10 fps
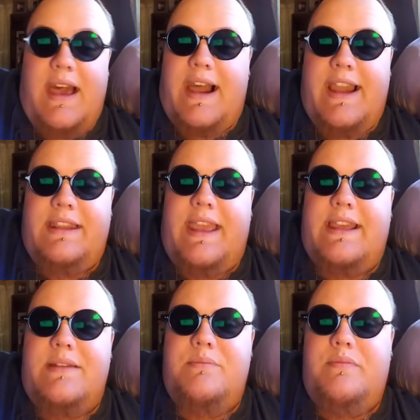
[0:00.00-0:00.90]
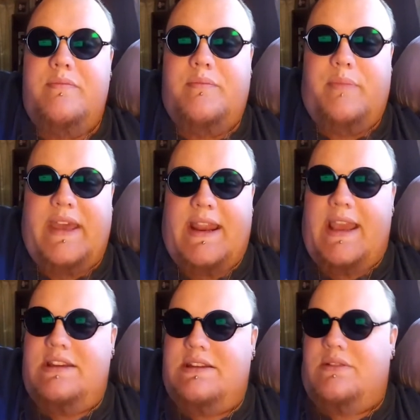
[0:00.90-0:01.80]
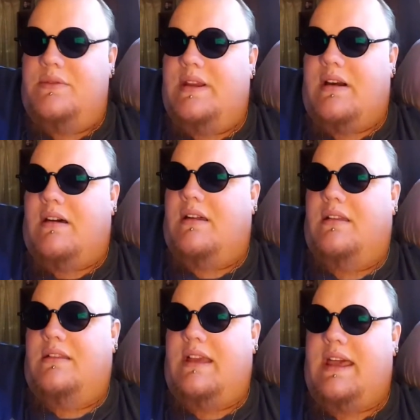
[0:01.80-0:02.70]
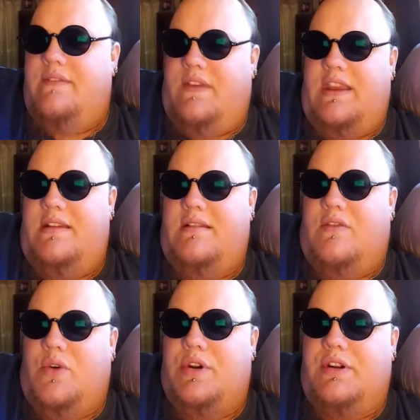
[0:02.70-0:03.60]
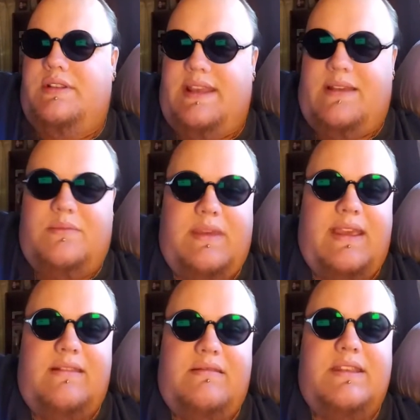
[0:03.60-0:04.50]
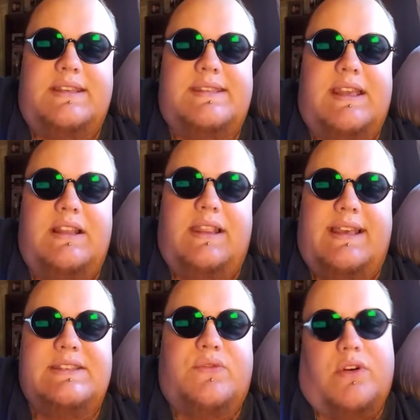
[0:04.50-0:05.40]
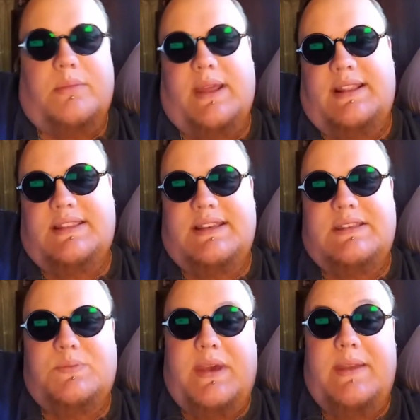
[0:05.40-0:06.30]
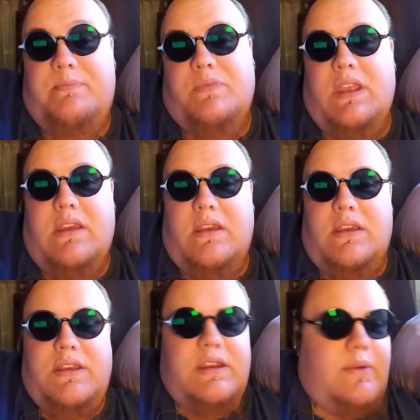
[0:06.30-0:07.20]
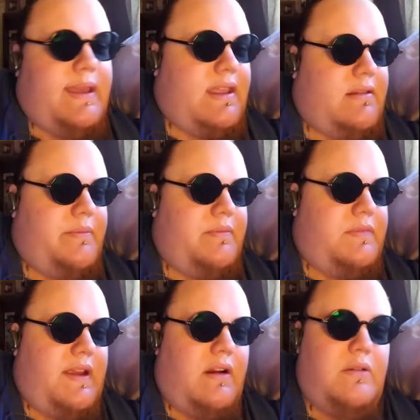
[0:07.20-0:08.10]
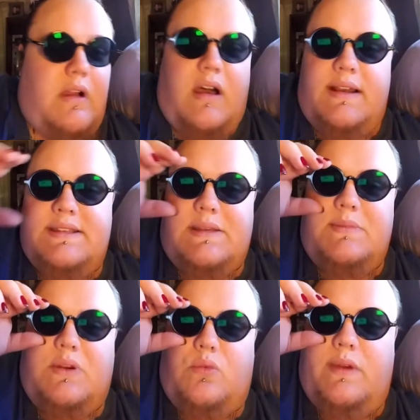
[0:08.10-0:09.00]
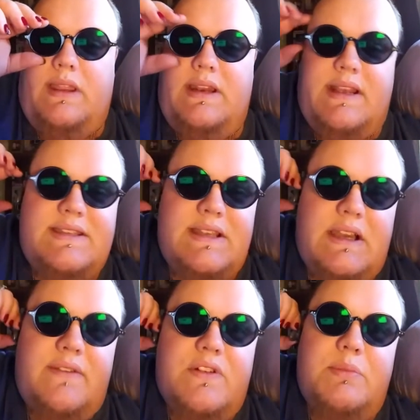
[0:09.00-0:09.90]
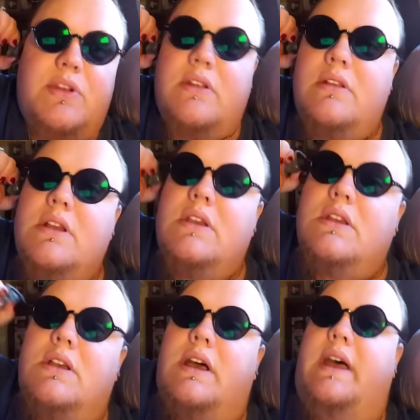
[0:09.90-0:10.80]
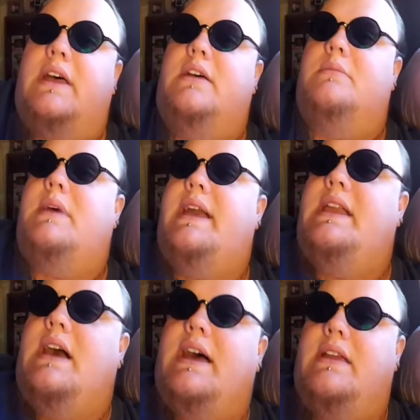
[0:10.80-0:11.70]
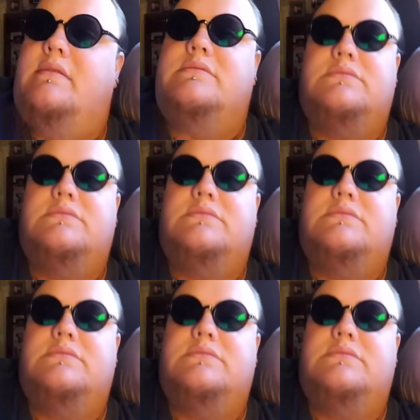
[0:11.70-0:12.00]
I like them, but I don't recall having ordered them in the sunglass form like this. But, you know what? They're awesome. They're really nice and comfortable. Um, I got...